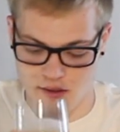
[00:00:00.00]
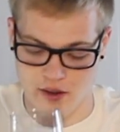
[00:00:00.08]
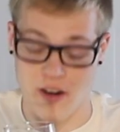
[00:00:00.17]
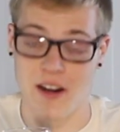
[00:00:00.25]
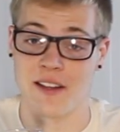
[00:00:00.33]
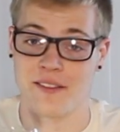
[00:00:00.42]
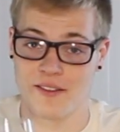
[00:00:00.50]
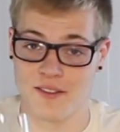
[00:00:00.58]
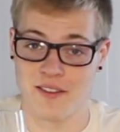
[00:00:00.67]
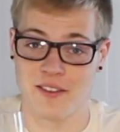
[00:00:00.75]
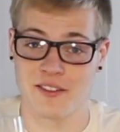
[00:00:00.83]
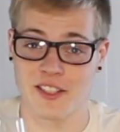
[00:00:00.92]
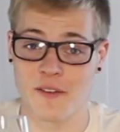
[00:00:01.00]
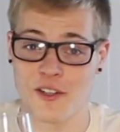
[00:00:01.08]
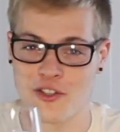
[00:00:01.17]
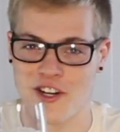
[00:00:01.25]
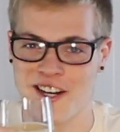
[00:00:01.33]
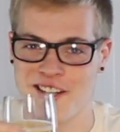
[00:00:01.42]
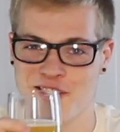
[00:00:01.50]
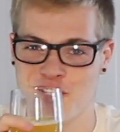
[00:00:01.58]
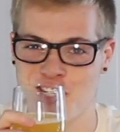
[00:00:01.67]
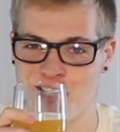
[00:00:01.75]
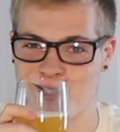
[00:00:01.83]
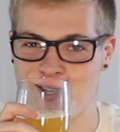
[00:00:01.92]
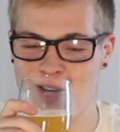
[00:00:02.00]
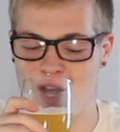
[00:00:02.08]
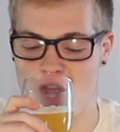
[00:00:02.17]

Alright, let's give it a try. Cheers.